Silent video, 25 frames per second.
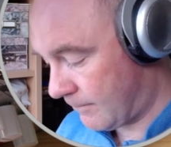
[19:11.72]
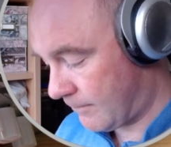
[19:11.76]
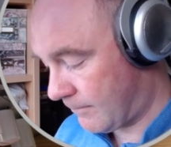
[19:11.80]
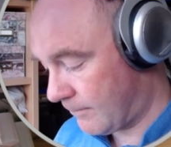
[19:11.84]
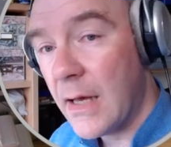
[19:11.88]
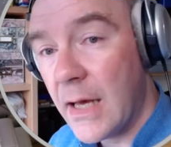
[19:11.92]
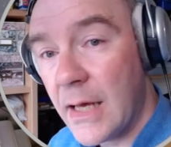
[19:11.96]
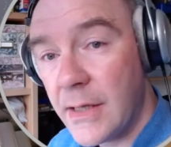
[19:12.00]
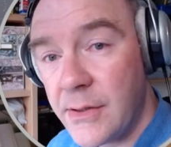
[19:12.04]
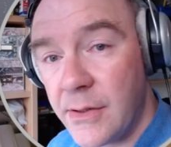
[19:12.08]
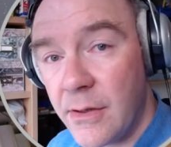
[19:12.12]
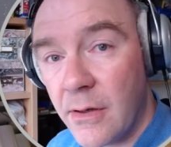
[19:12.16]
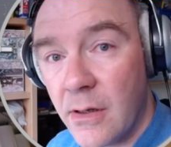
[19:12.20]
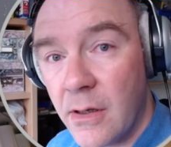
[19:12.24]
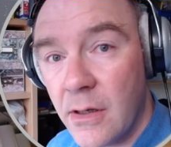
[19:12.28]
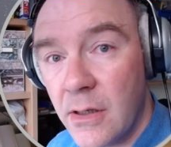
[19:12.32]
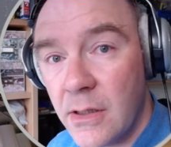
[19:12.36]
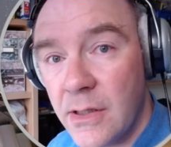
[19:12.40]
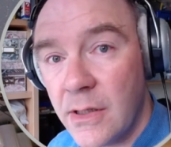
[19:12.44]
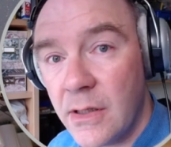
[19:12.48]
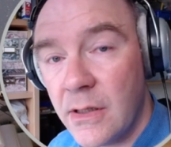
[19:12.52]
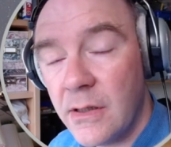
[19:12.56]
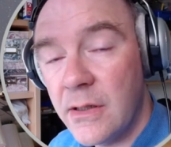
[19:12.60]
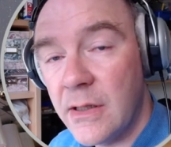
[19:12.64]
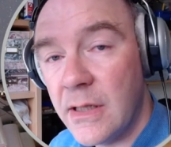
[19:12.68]
As you heard,
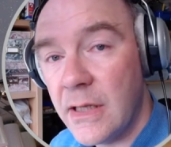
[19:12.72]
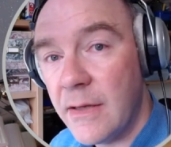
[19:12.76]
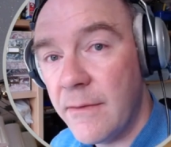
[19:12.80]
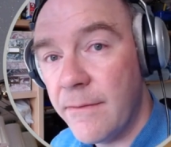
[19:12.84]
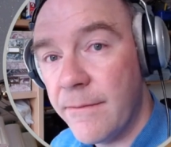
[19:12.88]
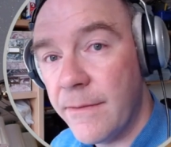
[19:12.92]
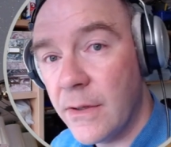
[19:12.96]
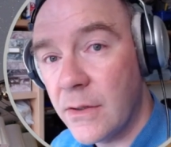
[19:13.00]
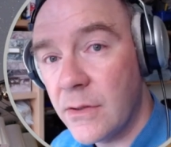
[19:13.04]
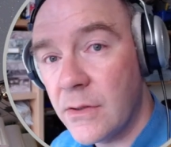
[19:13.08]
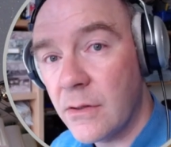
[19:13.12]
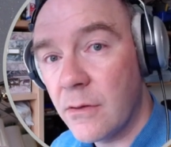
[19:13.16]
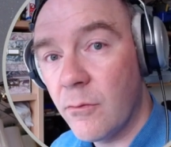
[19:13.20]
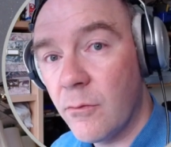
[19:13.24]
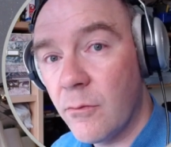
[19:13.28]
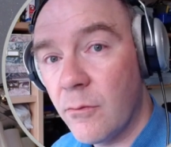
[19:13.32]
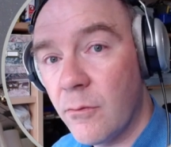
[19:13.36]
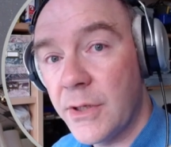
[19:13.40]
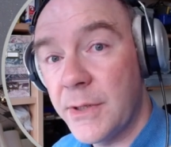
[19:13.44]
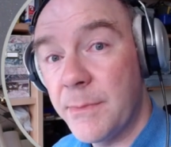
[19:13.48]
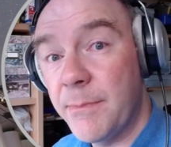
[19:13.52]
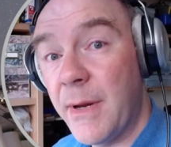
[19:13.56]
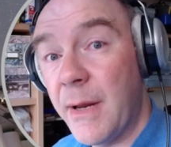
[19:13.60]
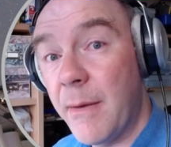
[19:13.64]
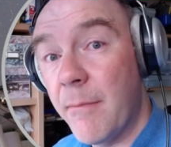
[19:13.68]
the filter was
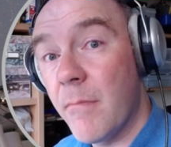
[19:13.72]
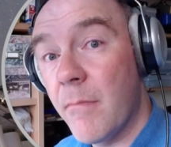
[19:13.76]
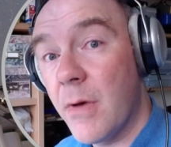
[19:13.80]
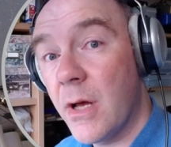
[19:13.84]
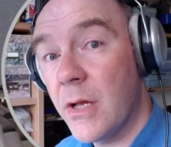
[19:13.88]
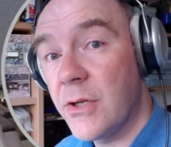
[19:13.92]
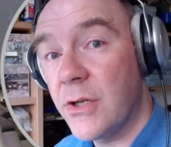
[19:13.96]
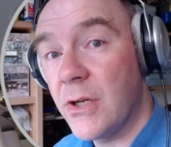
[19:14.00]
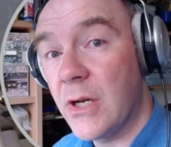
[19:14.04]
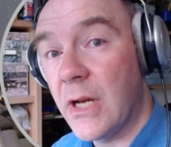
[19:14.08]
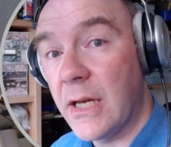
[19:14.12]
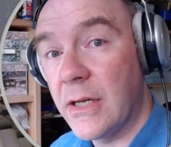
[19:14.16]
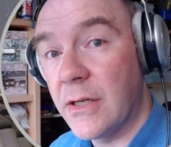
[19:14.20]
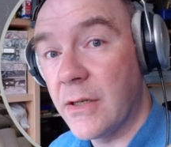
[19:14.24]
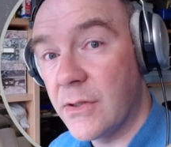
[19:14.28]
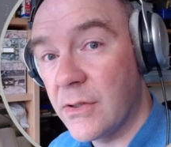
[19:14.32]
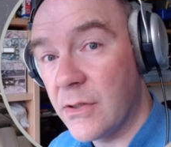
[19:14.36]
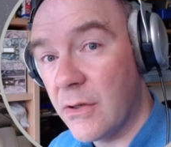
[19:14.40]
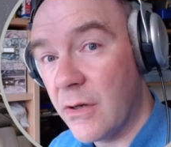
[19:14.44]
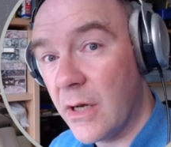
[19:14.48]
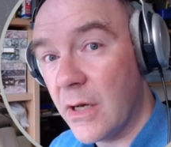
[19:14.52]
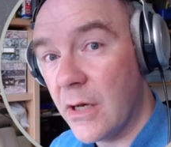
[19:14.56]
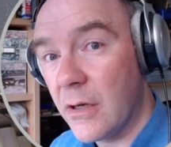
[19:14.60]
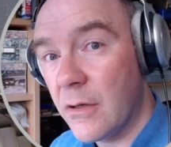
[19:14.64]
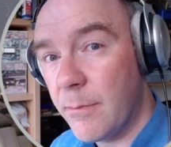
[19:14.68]
being modulated, so you
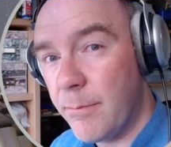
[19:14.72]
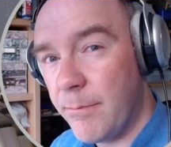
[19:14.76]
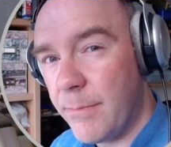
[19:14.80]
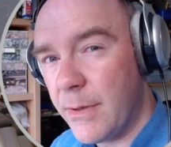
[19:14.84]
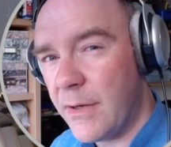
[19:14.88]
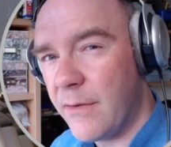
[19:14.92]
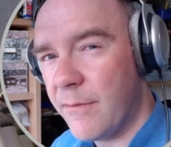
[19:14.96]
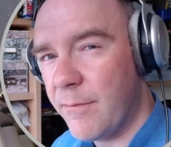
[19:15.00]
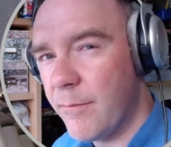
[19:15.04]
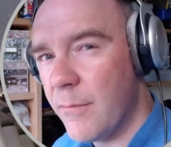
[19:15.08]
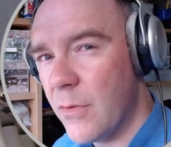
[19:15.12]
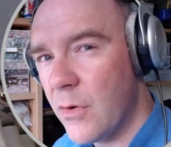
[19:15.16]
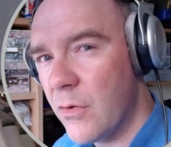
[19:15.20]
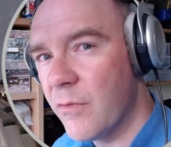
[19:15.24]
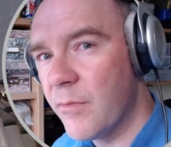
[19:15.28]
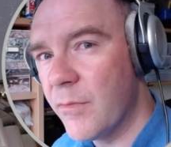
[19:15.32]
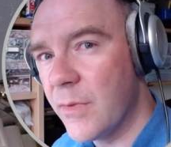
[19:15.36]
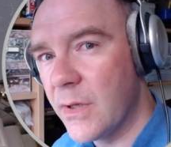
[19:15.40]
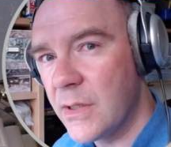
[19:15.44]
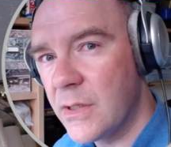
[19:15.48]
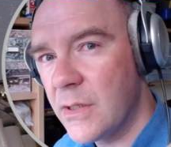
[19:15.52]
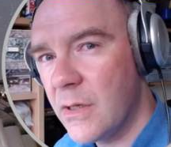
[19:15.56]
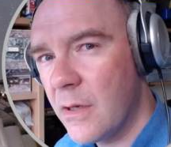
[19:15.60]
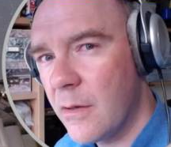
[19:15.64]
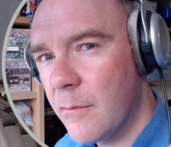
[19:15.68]
heard a bit of movement,
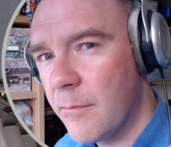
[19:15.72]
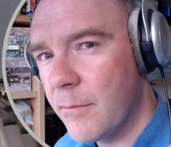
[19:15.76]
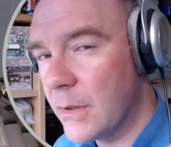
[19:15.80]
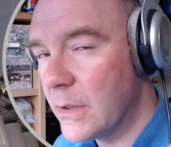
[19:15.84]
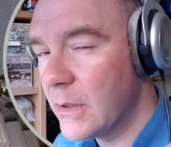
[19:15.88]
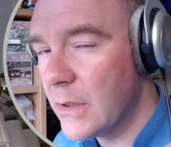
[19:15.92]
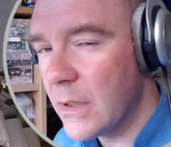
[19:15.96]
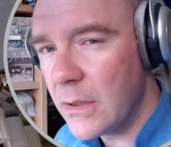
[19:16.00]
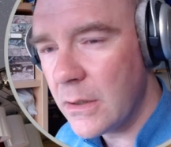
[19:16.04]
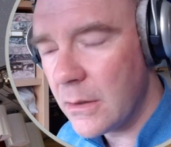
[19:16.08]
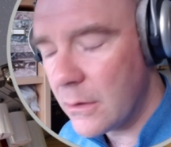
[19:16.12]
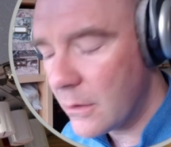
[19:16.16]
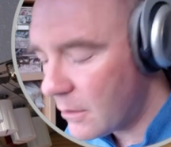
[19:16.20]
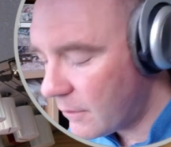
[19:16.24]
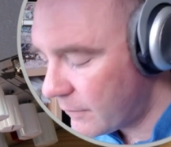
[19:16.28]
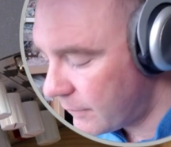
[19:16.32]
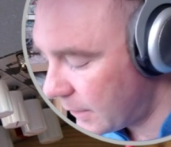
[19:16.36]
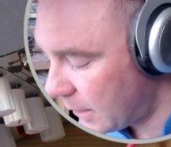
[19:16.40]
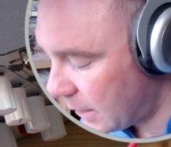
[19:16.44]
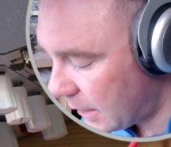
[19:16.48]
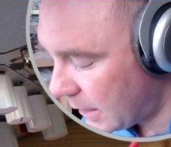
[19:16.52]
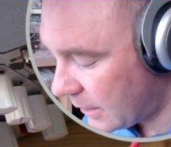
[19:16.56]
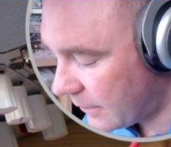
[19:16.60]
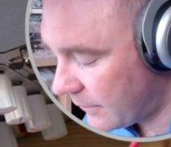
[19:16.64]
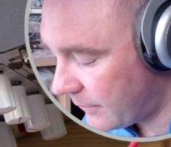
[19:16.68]
but not an awful
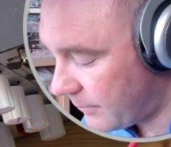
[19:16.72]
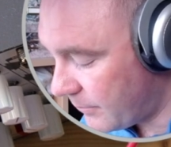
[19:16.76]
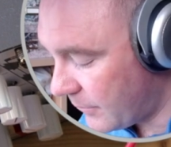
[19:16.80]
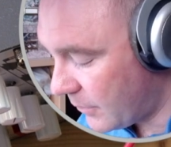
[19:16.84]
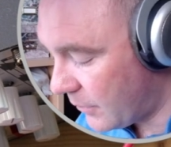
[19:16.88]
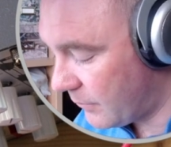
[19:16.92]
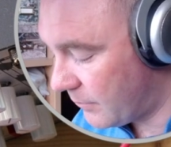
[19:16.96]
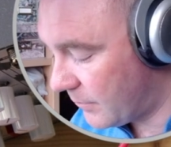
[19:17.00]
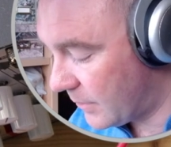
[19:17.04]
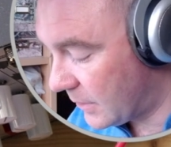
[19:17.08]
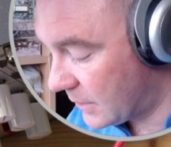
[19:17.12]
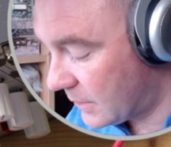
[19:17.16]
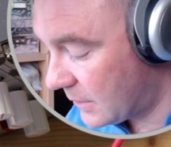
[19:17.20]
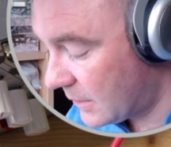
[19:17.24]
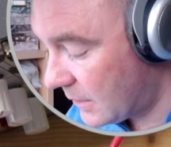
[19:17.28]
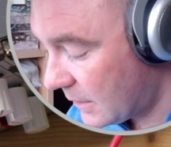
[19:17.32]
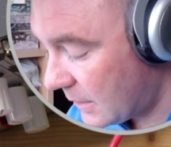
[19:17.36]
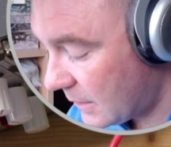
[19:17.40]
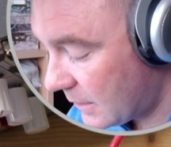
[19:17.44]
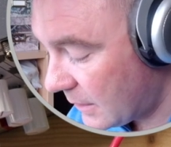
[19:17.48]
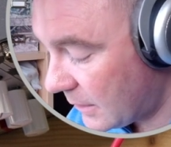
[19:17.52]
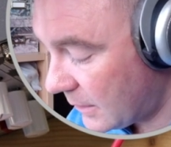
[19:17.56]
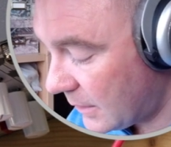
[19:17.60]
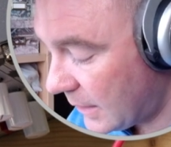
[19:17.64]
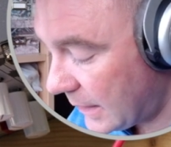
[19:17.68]
lot of movement.
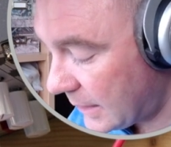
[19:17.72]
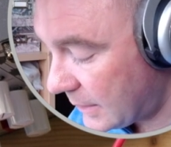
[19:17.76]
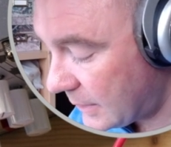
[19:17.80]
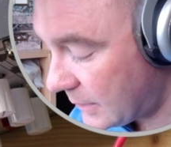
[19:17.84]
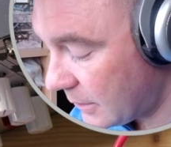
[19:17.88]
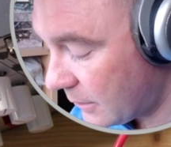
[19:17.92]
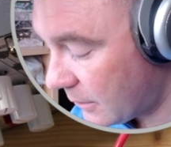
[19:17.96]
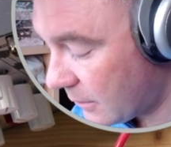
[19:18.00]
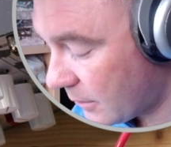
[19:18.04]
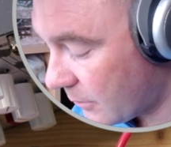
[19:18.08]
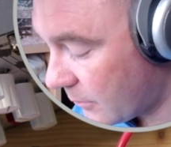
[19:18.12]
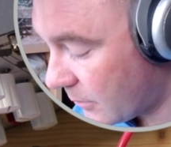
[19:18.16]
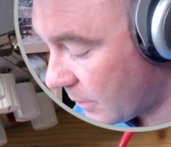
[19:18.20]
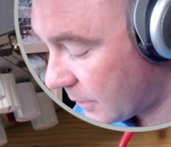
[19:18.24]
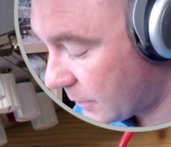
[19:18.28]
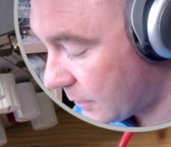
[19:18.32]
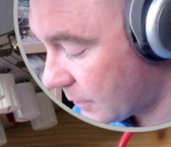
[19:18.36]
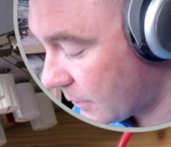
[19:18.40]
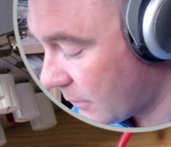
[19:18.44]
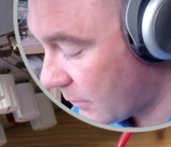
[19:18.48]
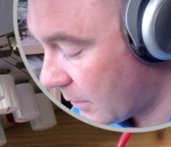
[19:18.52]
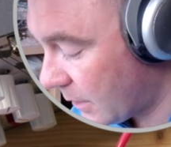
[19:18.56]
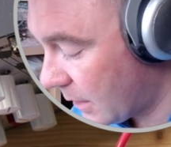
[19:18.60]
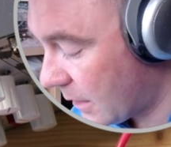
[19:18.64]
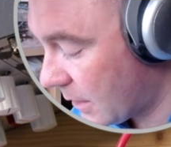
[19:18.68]
Now let's look at what's
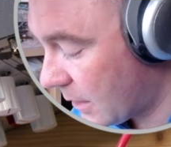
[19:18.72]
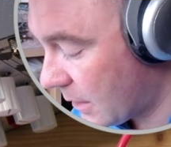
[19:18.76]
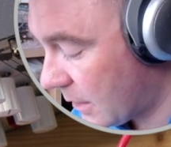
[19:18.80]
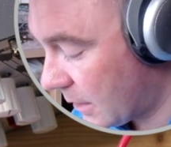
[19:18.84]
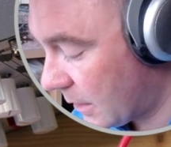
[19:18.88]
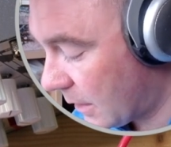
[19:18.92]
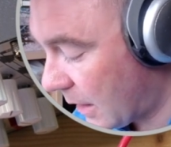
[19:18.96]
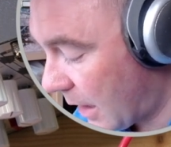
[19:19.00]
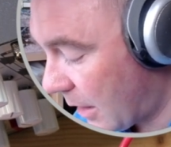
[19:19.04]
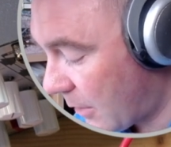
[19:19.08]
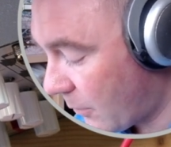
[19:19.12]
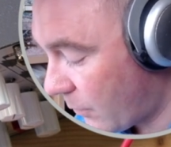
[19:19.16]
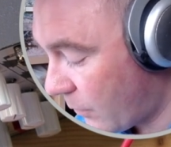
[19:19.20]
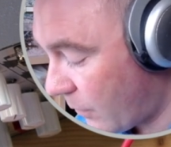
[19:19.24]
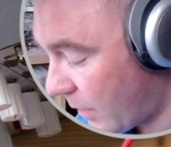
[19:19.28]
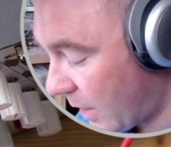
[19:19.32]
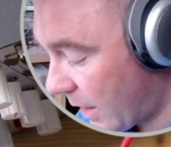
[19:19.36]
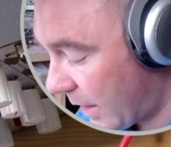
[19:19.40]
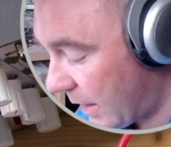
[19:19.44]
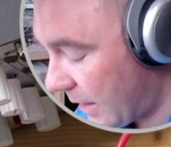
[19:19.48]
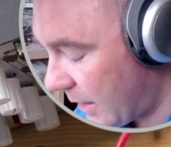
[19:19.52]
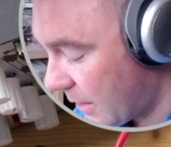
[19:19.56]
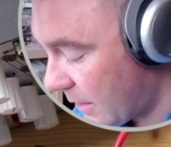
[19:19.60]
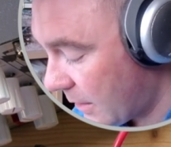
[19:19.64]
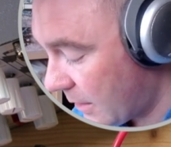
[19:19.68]
going on and
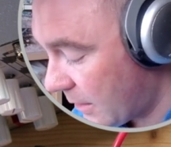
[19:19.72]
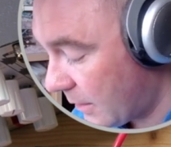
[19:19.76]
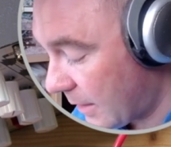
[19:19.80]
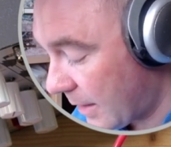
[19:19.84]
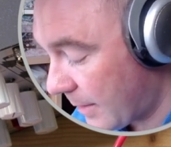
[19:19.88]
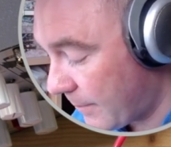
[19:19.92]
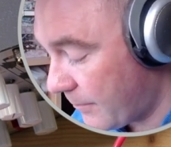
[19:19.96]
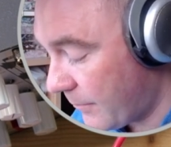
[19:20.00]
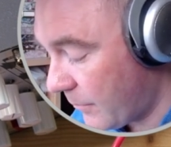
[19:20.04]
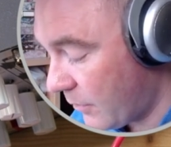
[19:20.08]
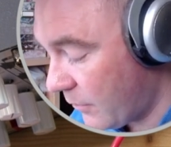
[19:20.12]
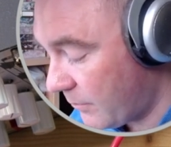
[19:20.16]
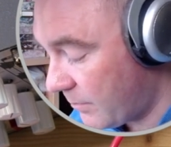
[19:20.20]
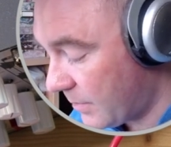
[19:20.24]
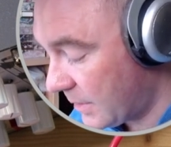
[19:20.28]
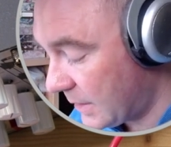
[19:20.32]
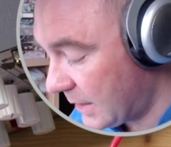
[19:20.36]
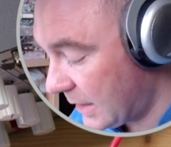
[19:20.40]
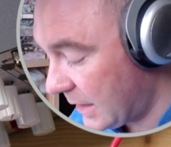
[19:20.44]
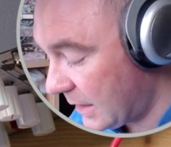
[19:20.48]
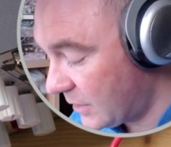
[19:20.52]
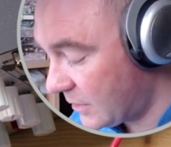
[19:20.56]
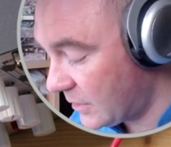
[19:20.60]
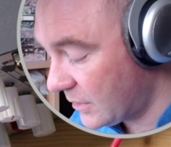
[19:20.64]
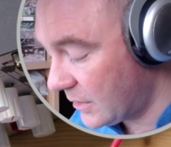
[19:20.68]
why that movement
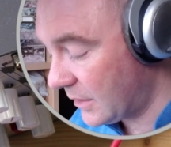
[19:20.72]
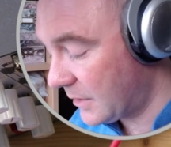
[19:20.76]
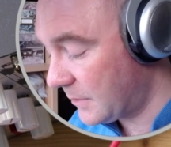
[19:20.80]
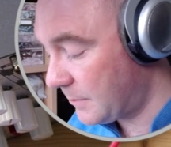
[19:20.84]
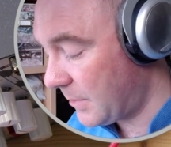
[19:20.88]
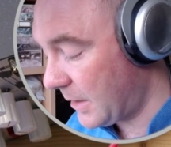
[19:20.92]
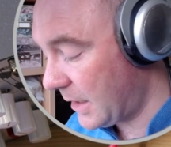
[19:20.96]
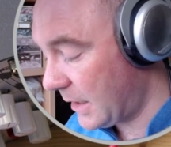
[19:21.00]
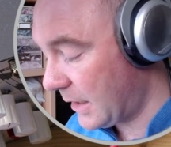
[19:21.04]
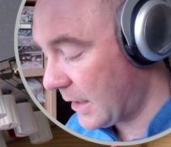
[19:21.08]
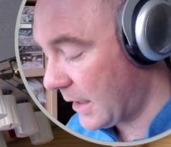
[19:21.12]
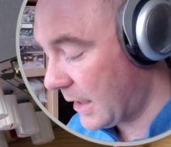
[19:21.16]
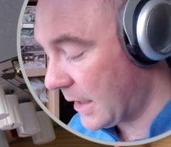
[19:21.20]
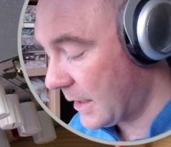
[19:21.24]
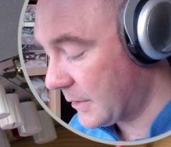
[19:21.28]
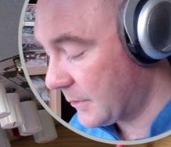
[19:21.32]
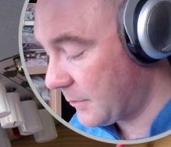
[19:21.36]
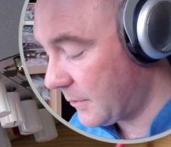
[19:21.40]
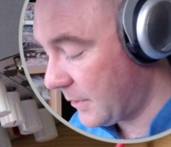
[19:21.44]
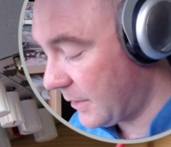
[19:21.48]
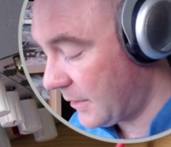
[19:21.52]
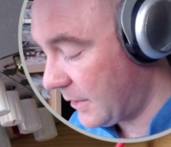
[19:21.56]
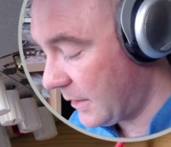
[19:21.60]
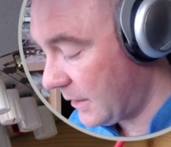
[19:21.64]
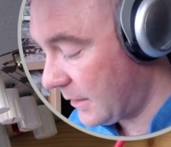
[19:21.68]
isn't as big as we
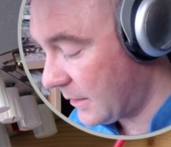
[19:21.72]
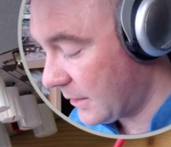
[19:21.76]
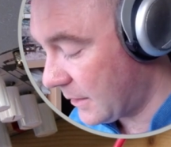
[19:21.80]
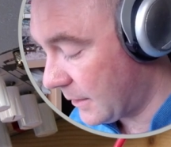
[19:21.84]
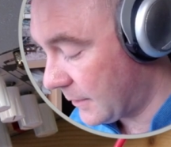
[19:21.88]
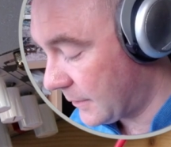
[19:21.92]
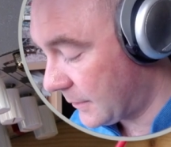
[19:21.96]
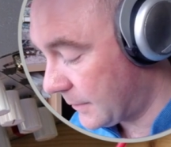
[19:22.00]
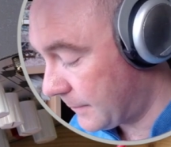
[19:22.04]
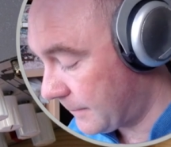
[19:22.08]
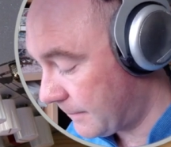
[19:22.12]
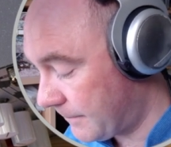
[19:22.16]
think it is.